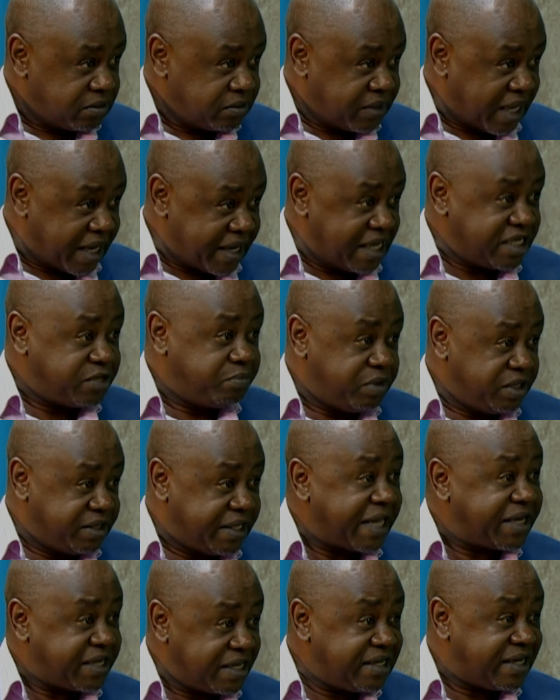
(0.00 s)
that
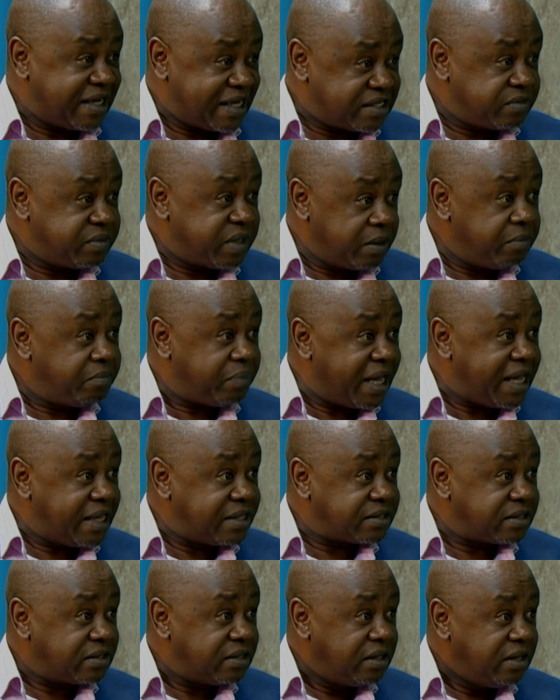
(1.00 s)
it has been in
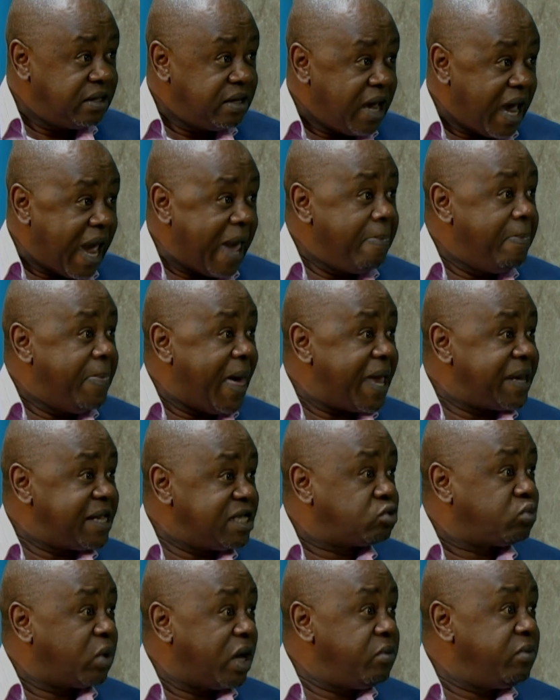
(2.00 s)
place, and that
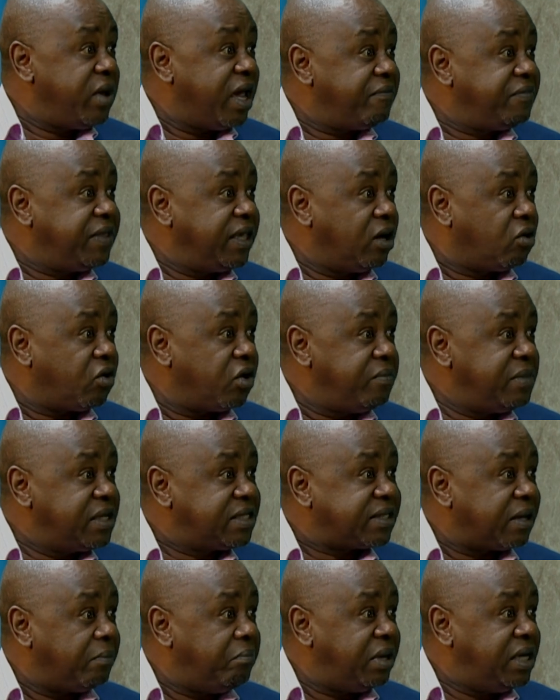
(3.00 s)
is when we have the economic
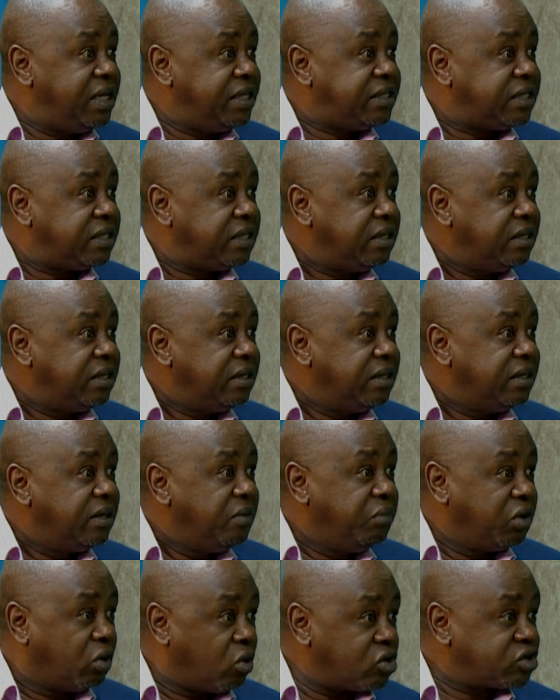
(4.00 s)
stability,
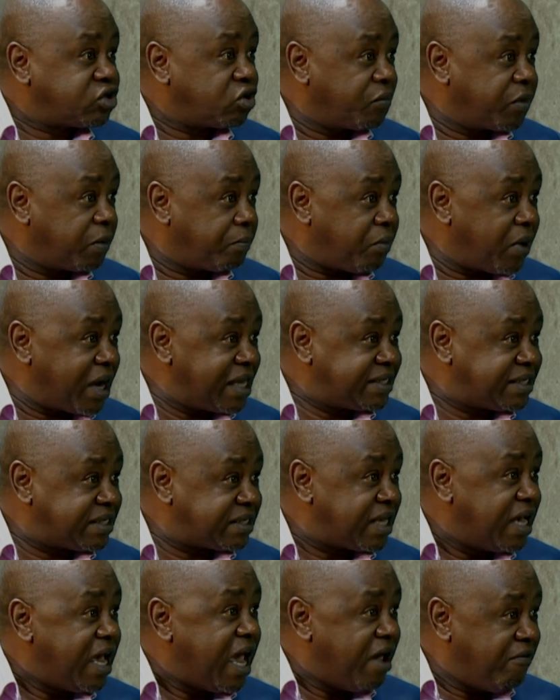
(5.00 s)
because of the
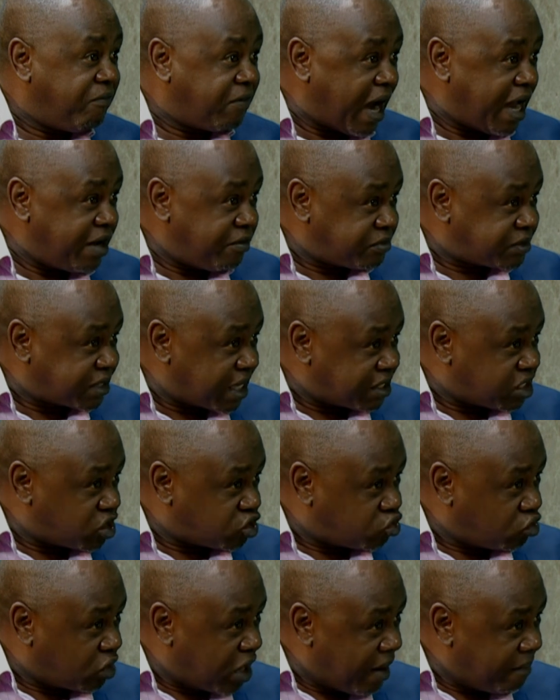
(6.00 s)
prices have kind of started
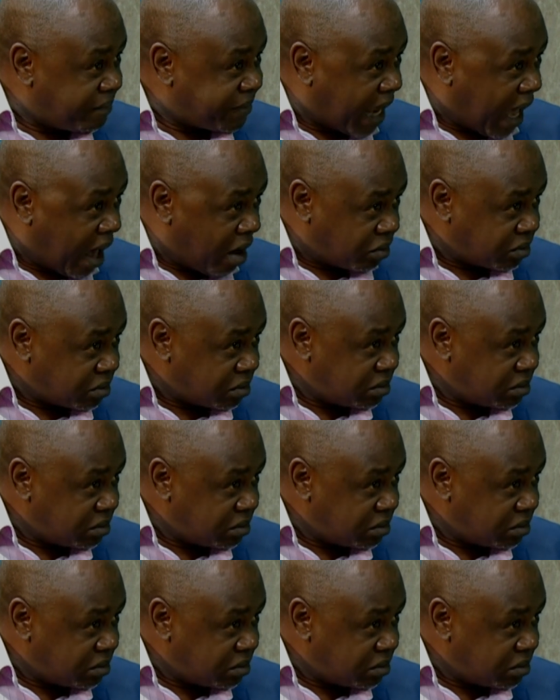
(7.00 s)
to come down.